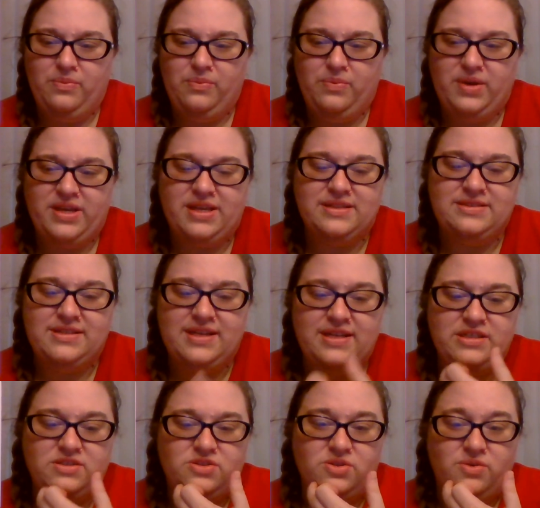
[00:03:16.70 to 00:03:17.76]
we can
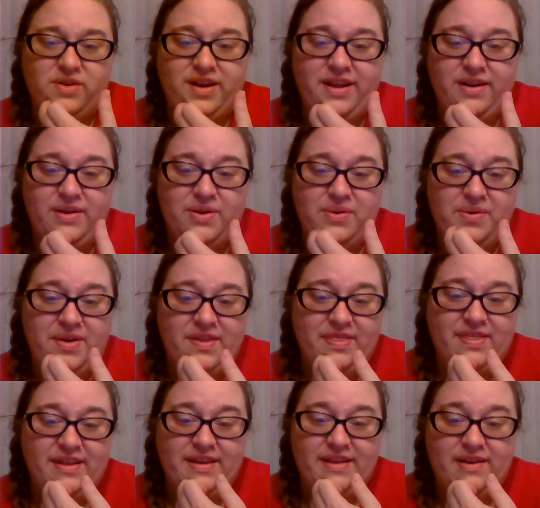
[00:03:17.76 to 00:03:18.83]
take joy in knowing
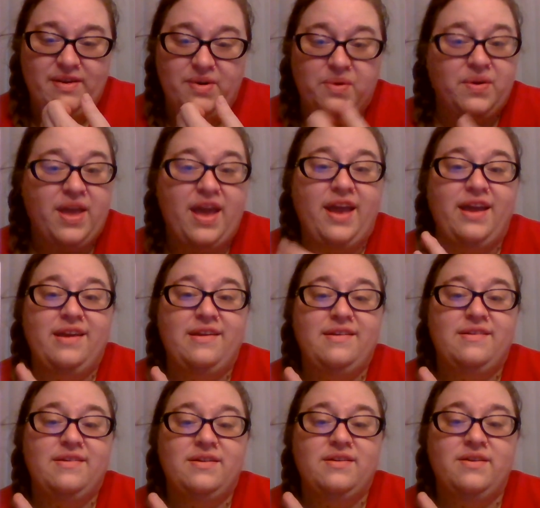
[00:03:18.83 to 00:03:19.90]
that, okay,
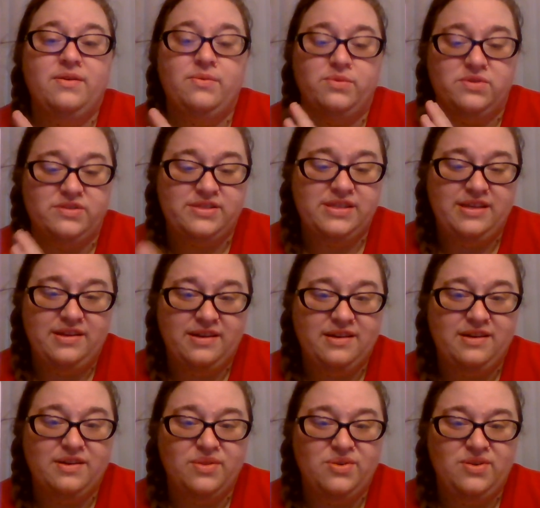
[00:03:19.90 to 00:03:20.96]
we're seeing
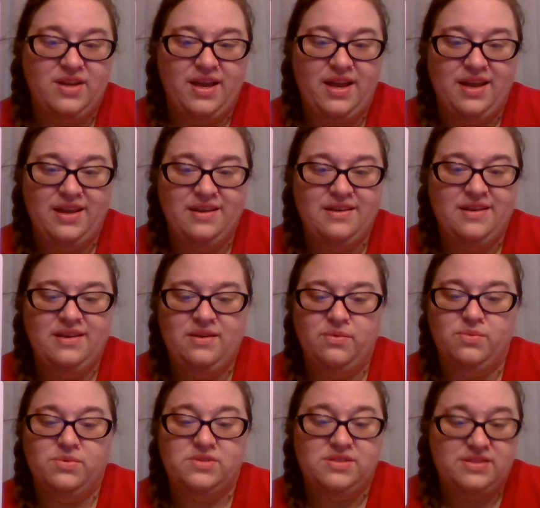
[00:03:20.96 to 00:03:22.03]
another day,
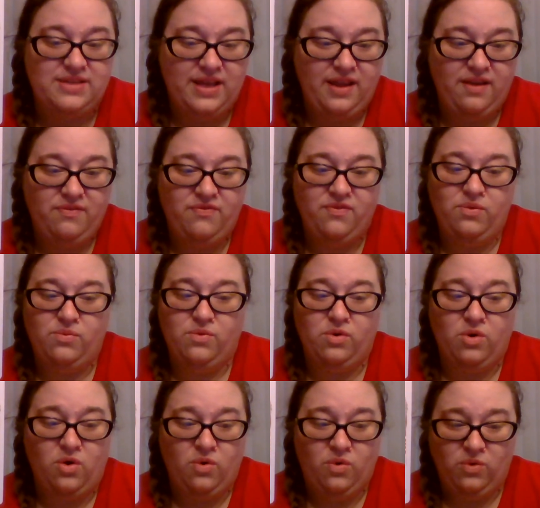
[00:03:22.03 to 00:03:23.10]
we're safe, we're
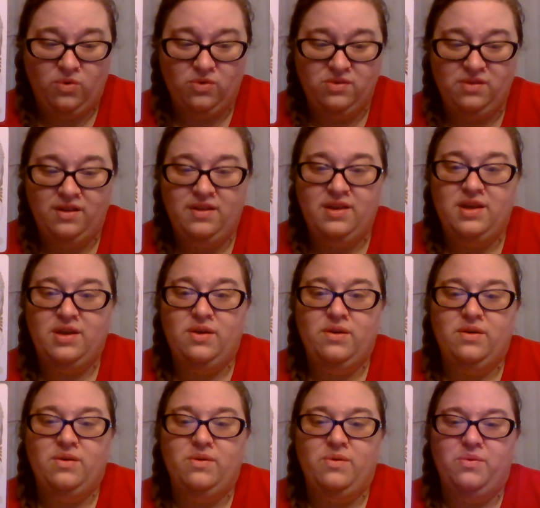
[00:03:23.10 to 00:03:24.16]
whole,
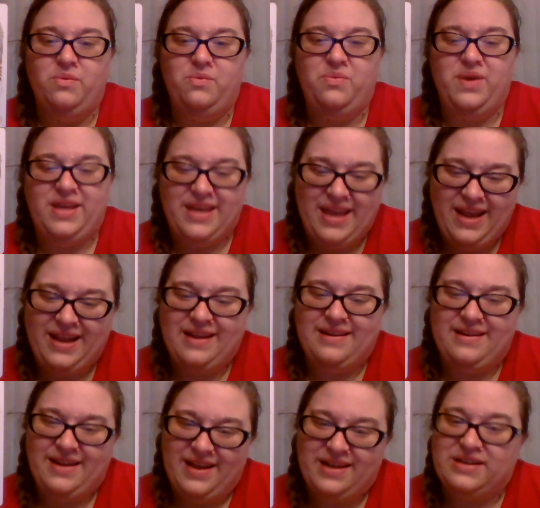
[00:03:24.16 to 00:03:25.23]
we
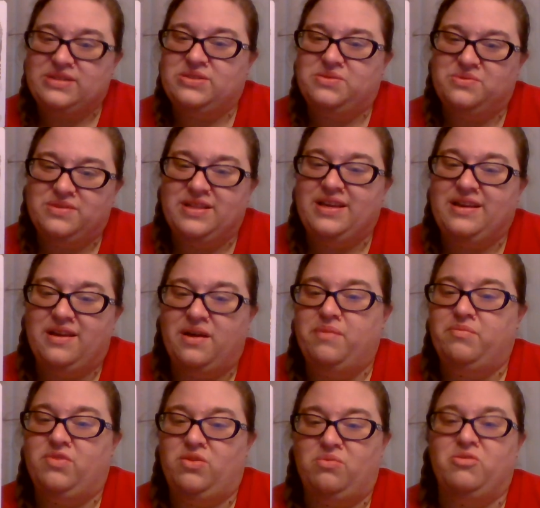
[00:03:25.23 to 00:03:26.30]
can actually
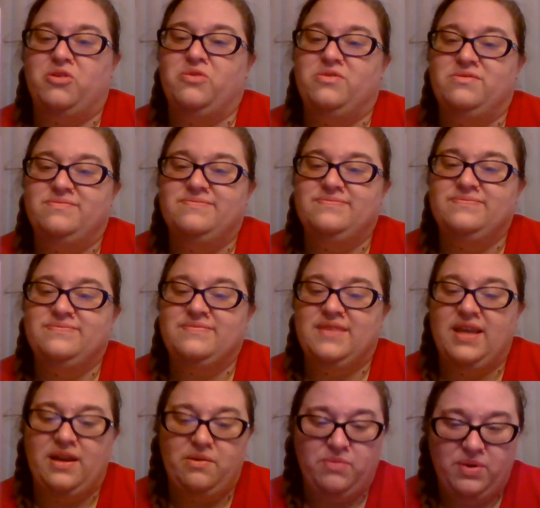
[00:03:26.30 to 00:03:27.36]
come through
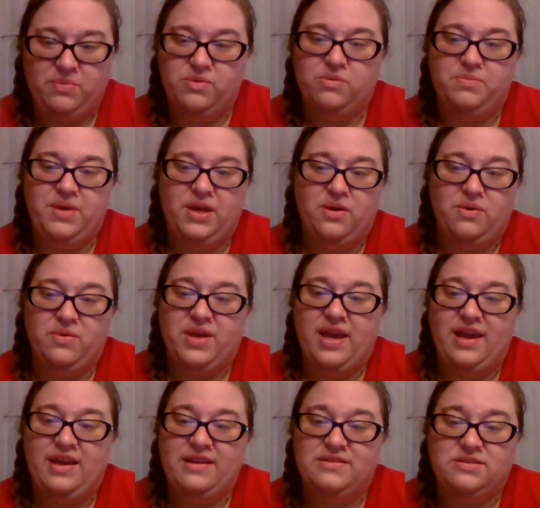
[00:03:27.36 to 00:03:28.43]
and we will be
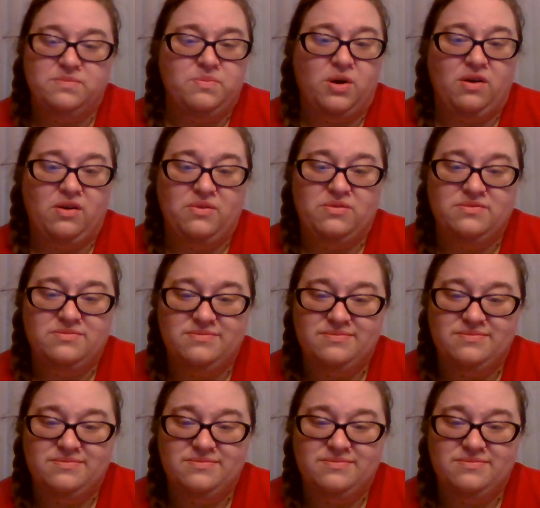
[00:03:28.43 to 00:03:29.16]
okay tomorrow.